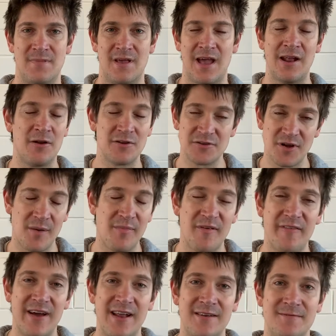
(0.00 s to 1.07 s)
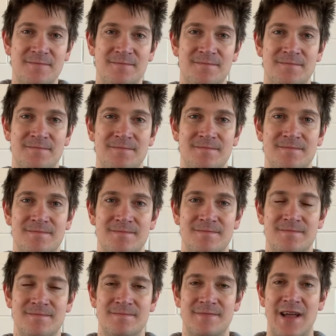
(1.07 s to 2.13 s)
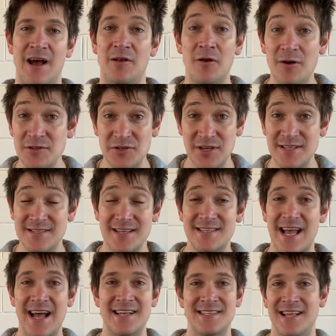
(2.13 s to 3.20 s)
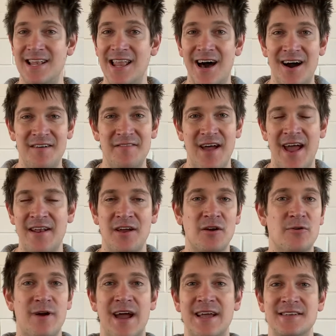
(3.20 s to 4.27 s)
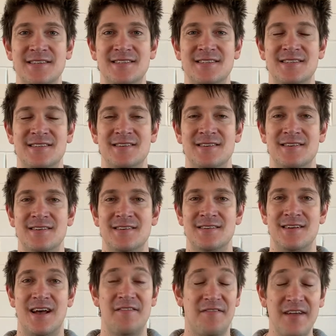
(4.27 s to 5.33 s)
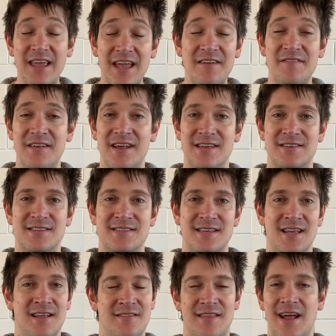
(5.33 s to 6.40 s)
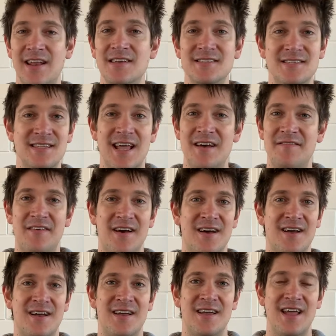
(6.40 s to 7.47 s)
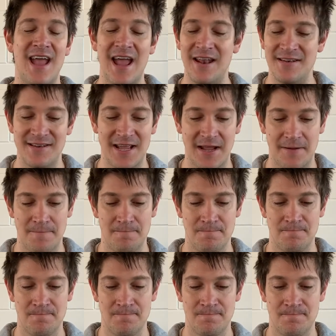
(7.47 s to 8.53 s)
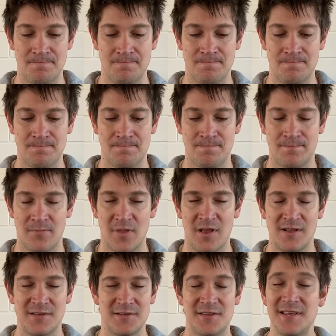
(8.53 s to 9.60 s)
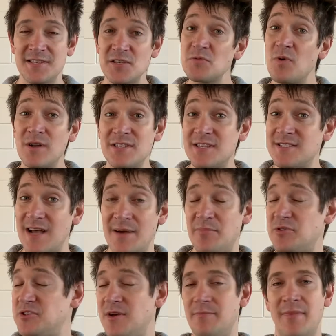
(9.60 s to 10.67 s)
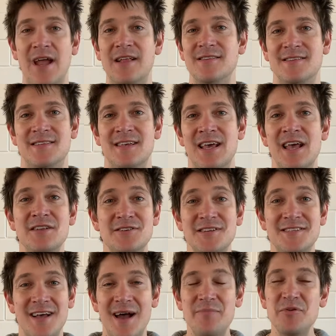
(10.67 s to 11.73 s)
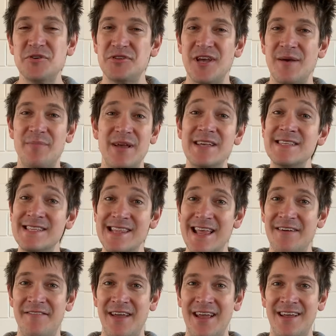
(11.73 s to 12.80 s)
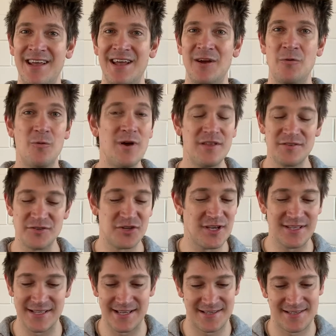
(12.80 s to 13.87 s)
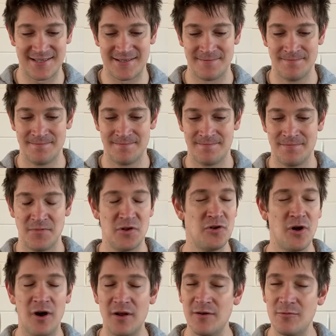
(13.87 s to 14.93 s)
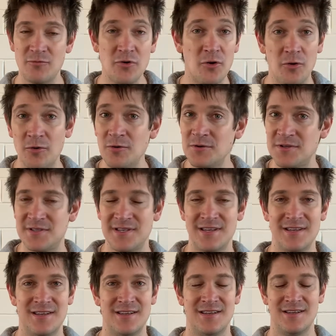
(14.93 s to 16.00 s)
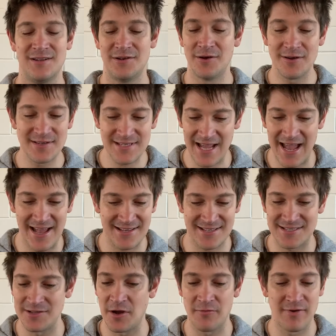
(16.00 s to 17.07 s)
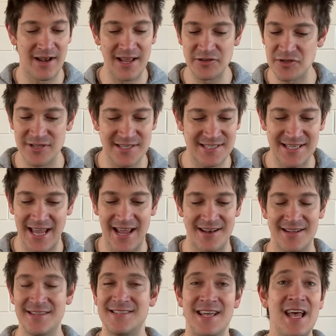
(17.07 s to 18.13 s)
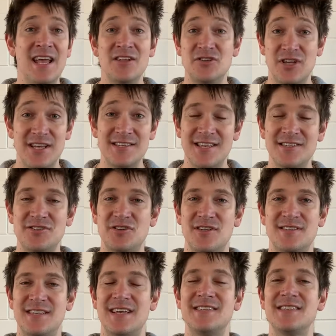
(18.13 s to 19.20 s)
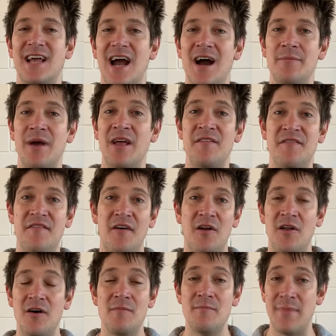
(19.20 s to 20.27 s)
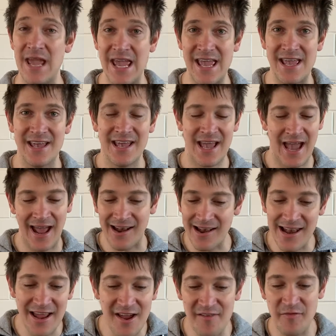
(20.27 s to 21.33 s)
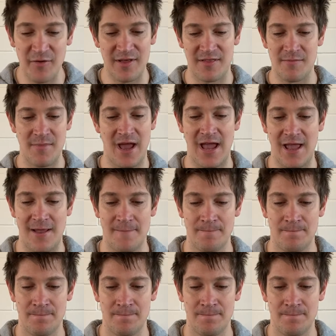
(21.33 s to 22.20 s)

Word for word: And on top of it, our Lord Jesus has a love and a grace, a forgiveness that is never ending. So, this is what discipleship means Discipleship is living with Jesus, not rules, no tests, no religious standards. Jesus just says, Come and follow me and live with me.